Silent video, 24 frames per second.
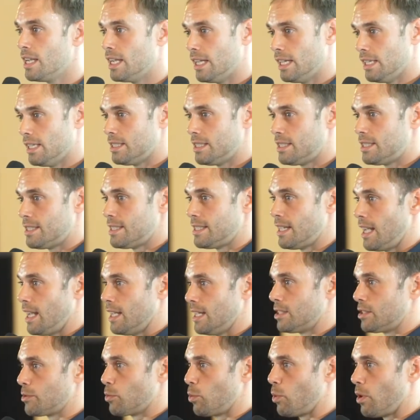It
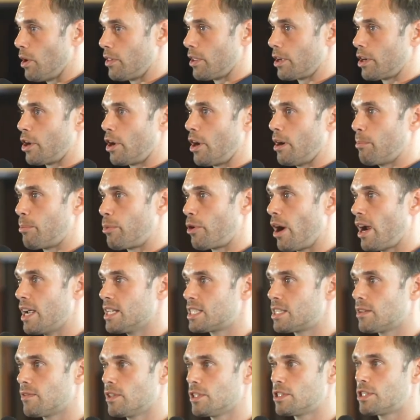says what the current
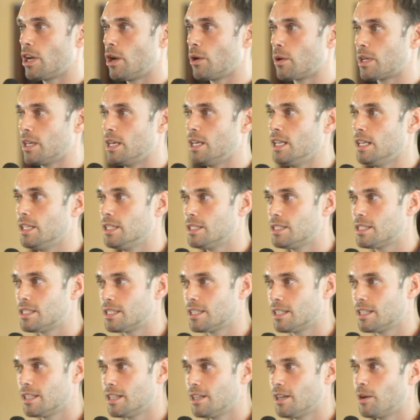price of the token is,
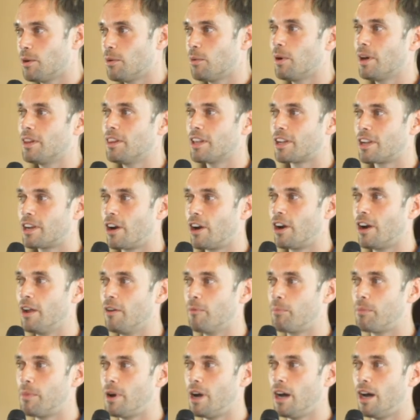what the
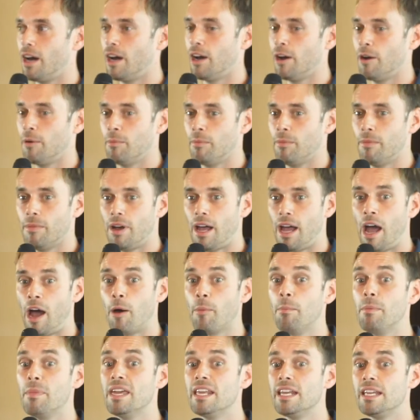current, um, how
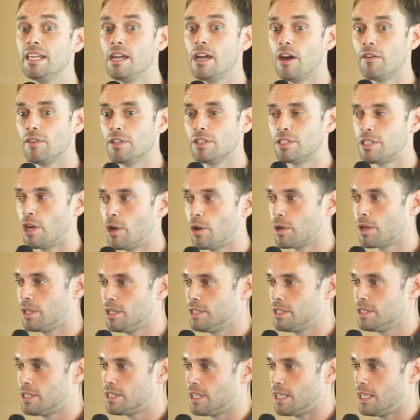many of the
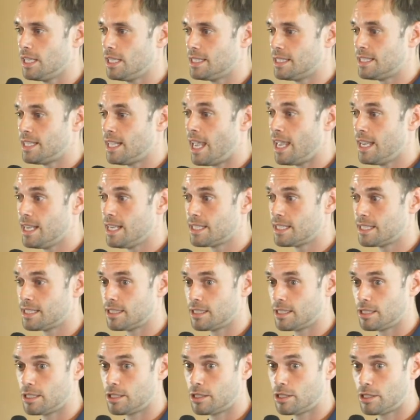tokens it takes
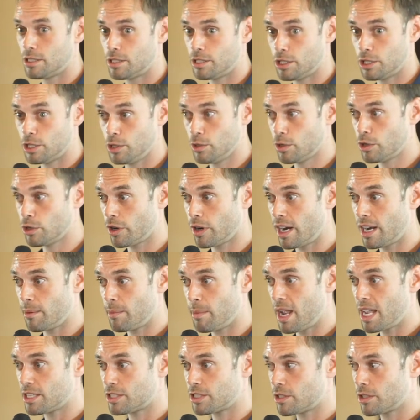to create a
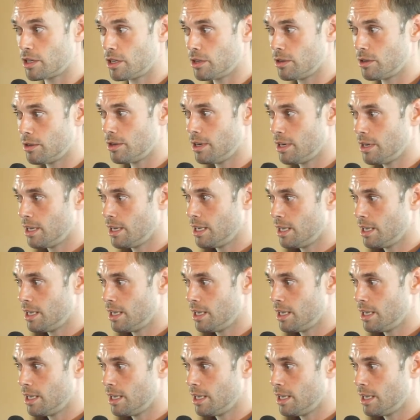master node,